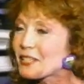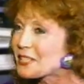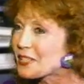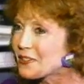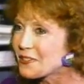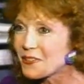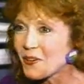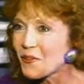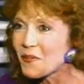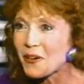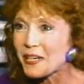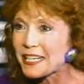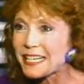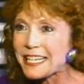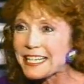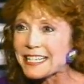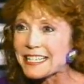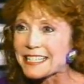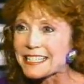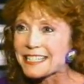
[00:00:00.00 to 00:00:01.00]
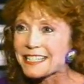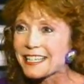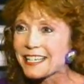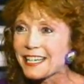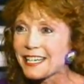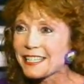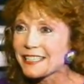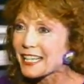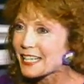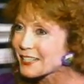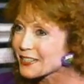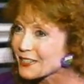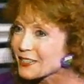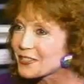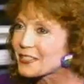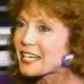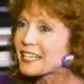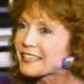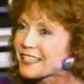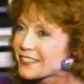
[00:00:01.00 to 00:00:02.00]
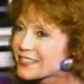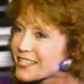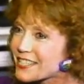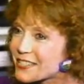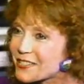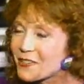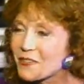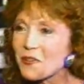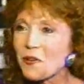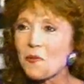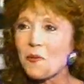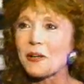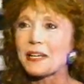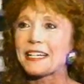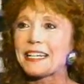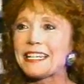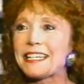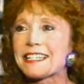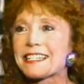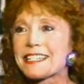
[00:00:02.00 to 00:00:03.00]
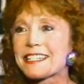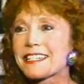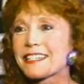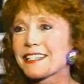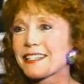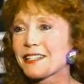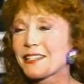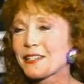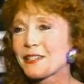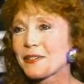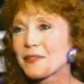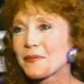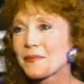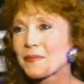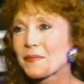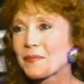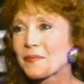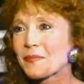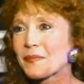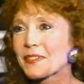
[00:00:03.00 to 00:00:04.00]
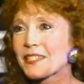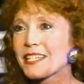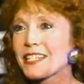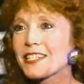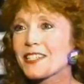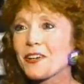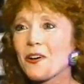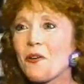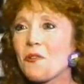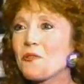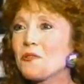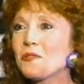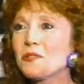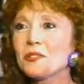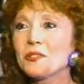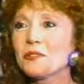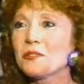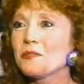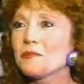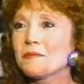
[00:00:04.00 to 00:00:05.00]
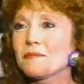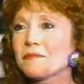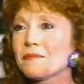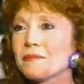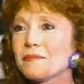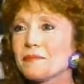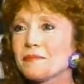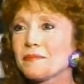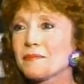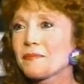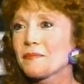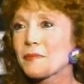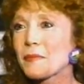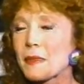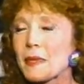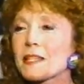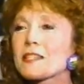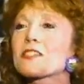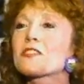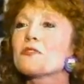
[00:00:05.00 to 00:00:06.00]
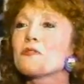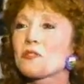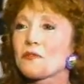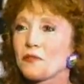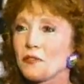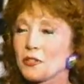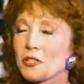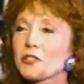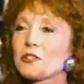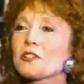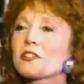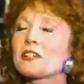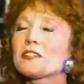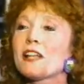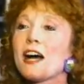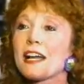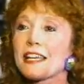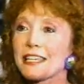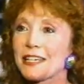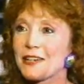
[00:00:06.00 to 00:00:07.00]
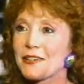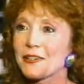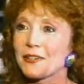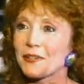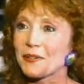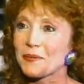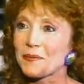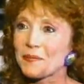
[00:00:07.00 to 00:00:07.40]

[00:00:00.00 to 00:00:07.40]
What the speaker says: don't know what it is. They look and they just don't know what it is. It's just a whole new, it's youthful. You look a lot younger.